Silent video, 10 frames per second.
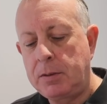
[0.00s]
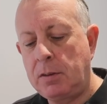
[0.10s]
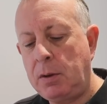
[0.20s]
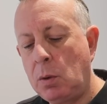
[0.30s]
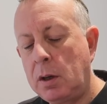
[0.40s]

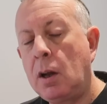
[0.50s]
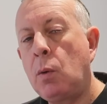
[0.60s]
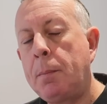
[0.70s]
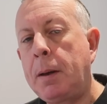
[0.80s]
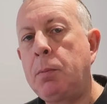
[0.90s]
So if you want to know
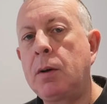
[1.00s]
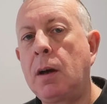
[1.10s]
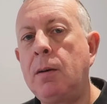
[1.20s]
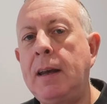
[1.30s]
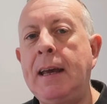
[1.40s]
when people are
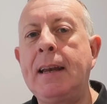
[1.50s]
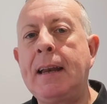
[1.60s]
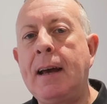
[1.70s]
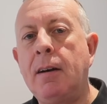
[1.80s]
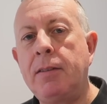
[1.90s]
going in
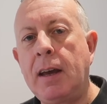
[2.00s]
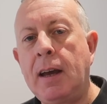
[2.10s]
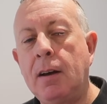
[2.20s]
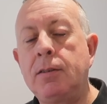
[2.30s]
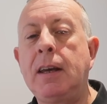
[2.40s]
and out of the
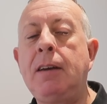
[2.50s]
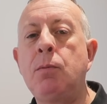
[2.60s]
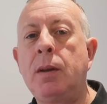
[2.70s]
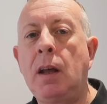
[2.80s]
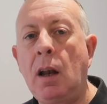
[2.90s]
house,
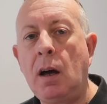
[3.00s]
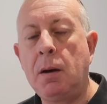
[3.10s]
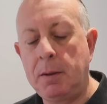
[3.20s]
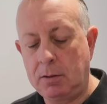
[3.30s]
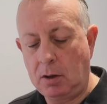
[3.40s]
even when the
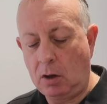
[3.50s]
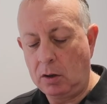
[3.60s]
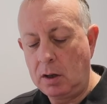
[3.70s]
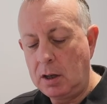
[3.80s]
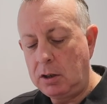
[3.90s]
alarm isn't
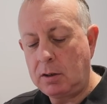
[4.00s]
on,